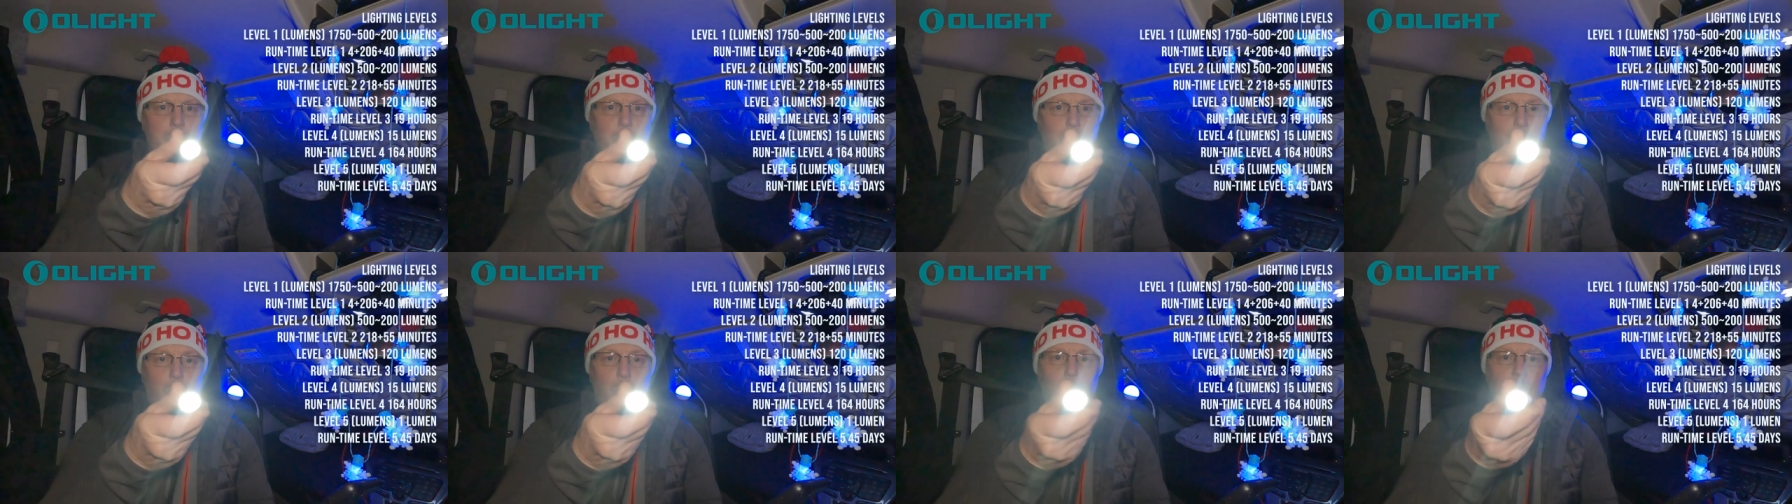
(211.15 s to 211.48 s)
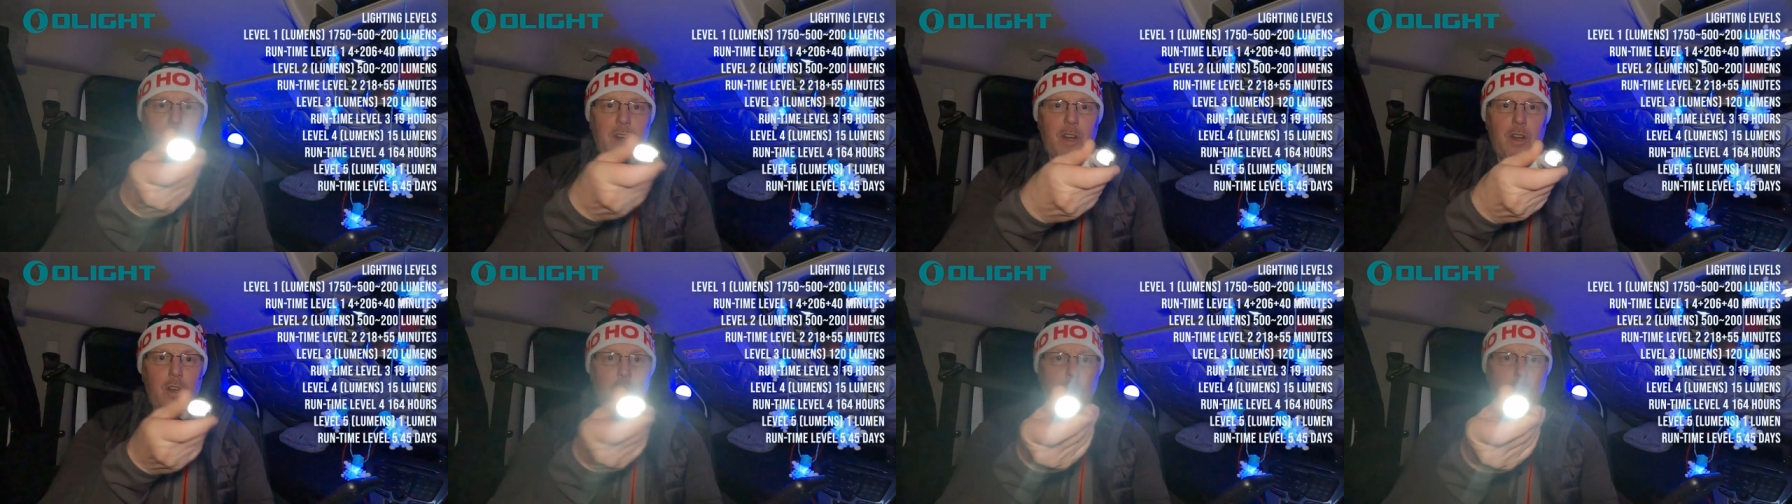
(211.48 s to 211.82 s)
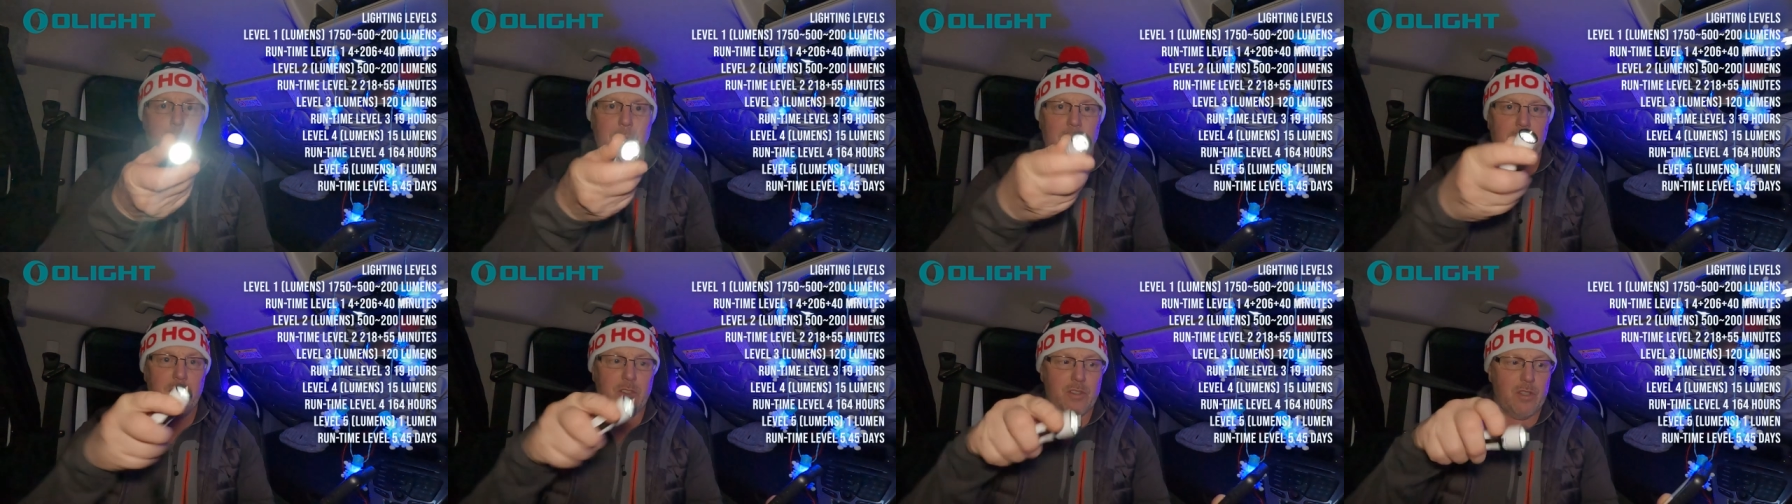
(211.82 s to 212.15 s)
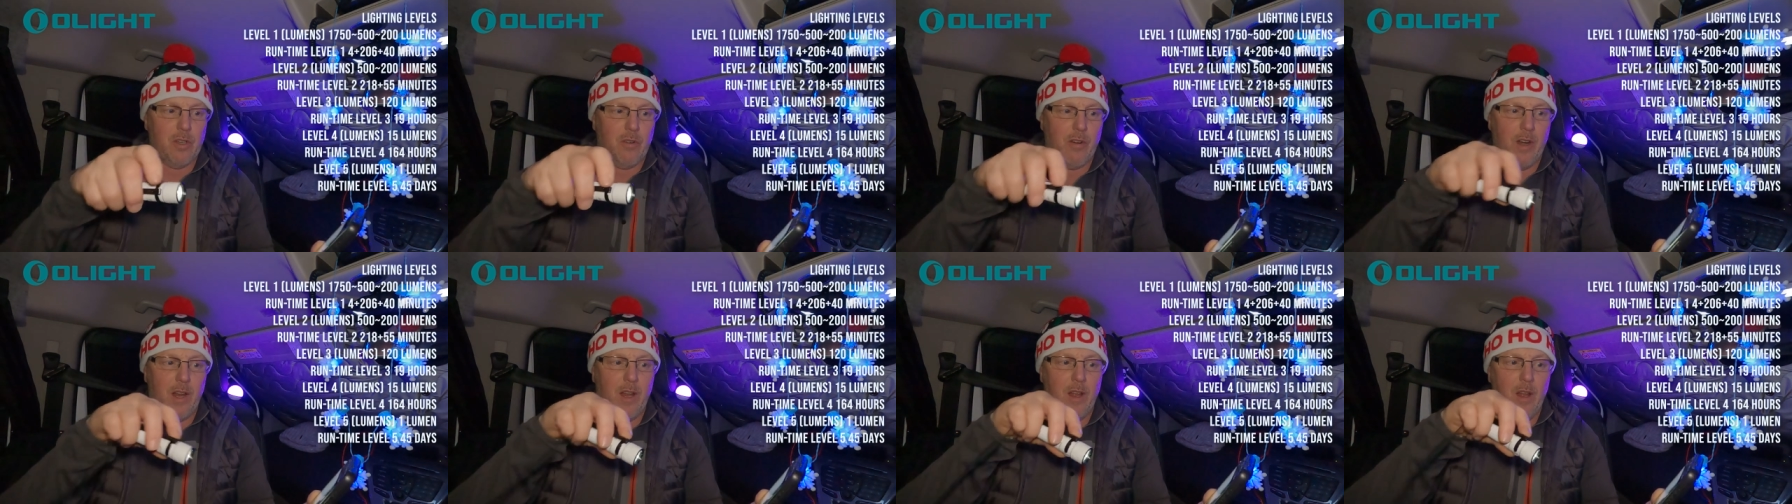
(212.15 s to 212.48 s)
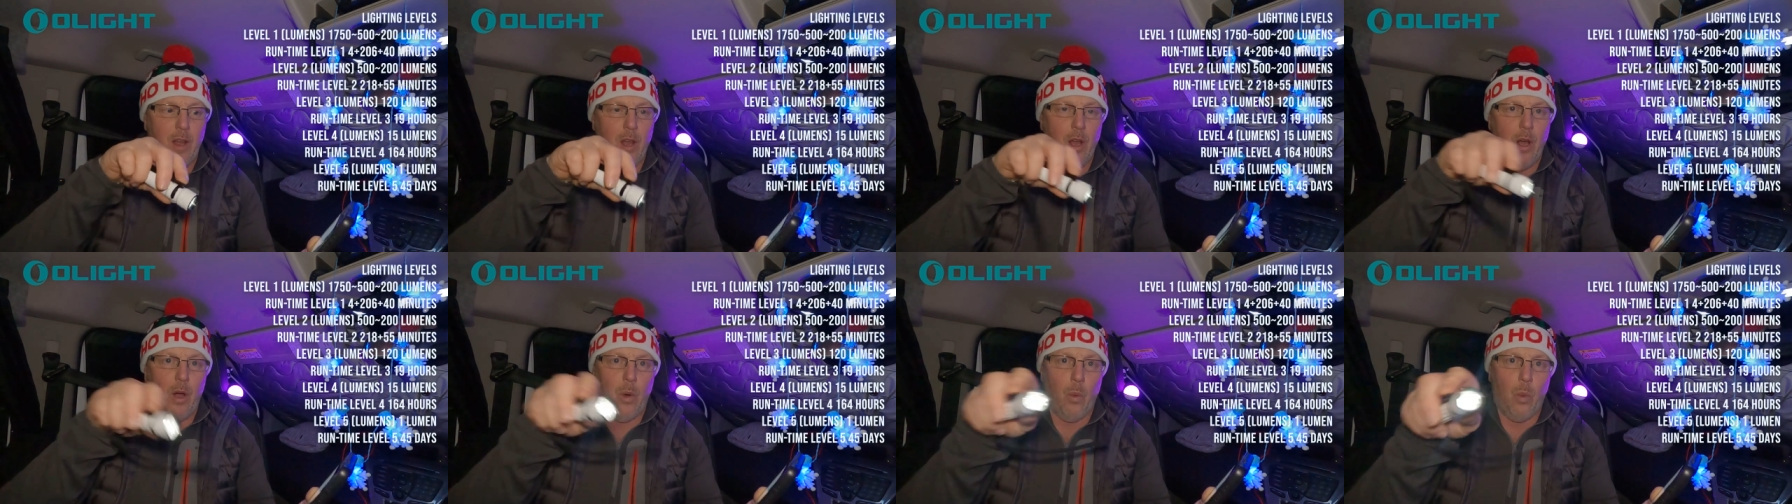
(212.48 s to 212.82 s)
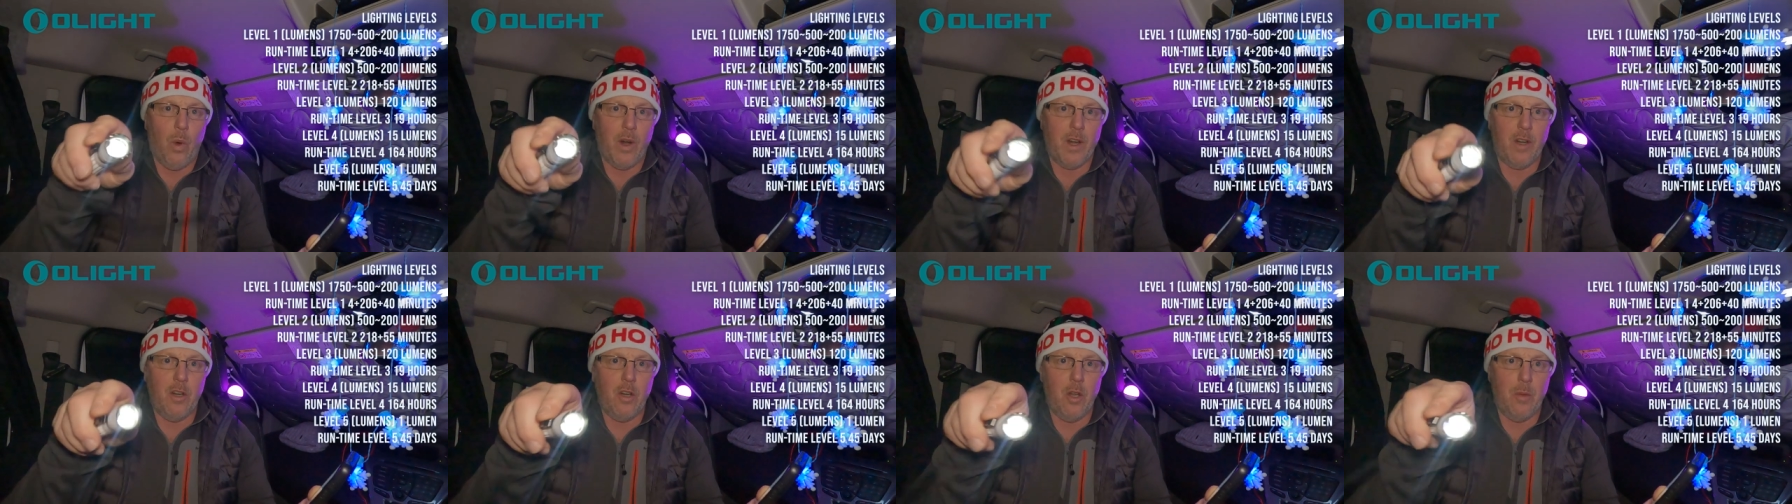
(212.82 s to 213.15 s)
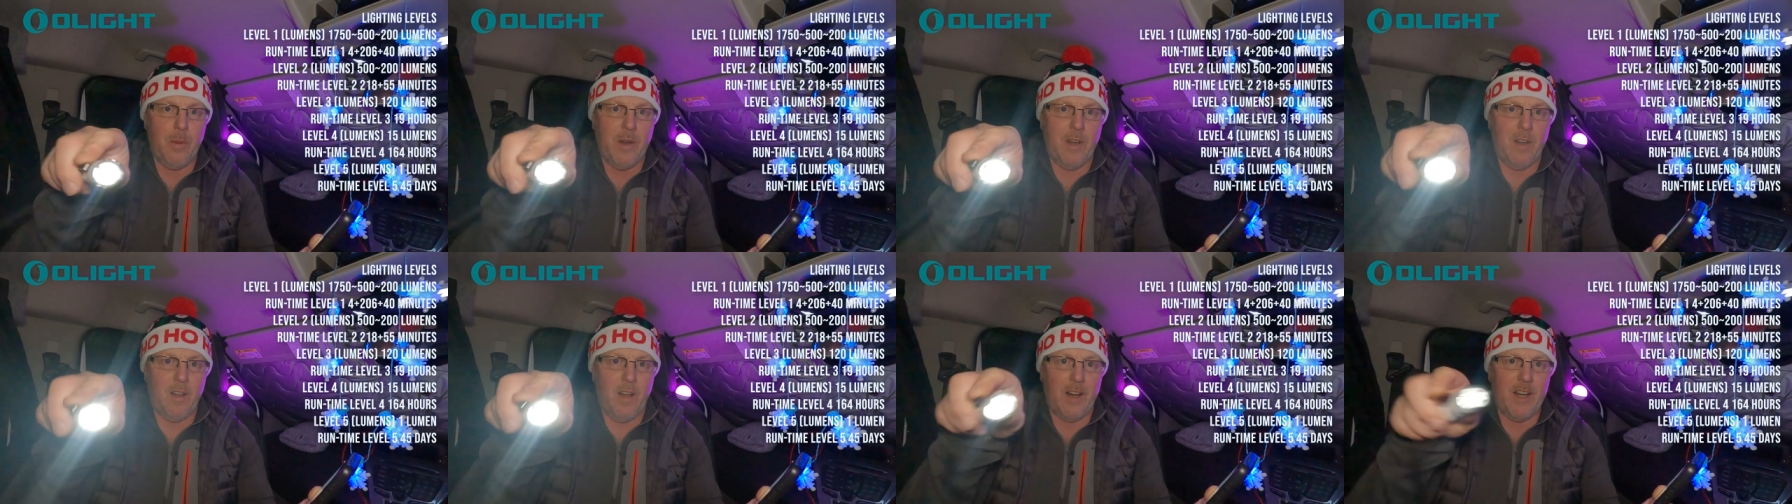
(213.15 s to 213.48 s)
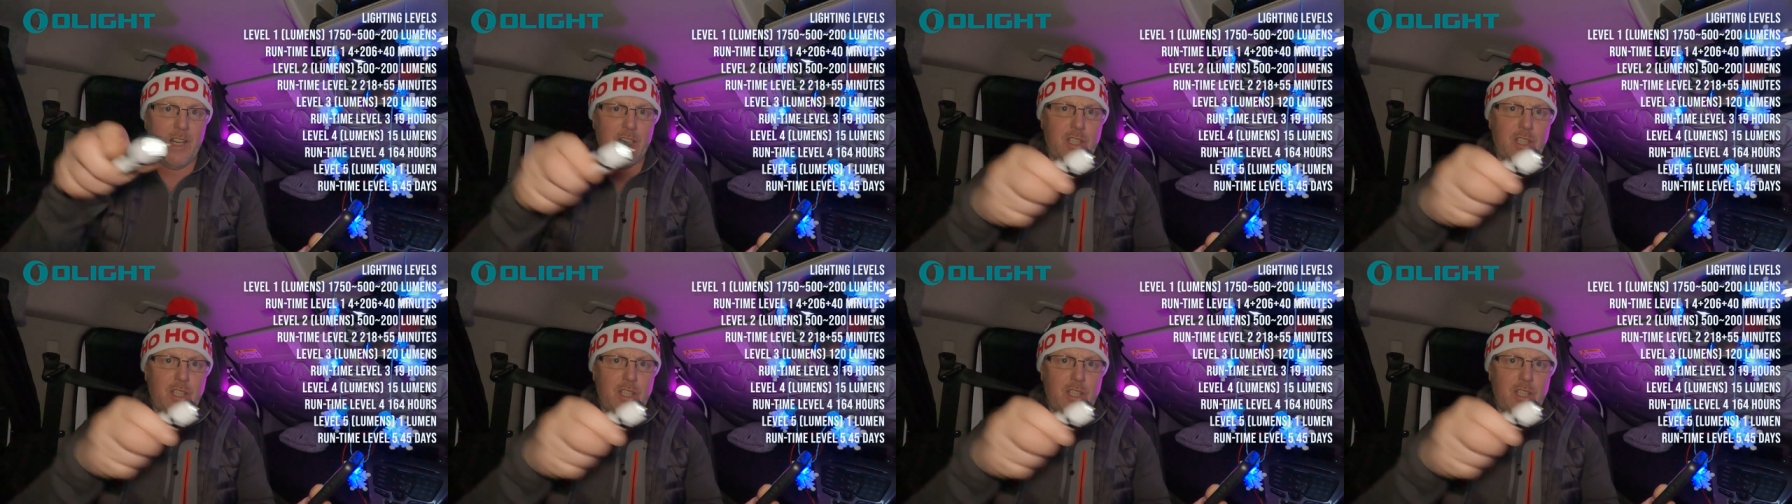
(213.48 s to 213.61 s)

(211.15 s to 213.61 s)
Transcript: or 1 lumen, sorry, a 1 lumen light.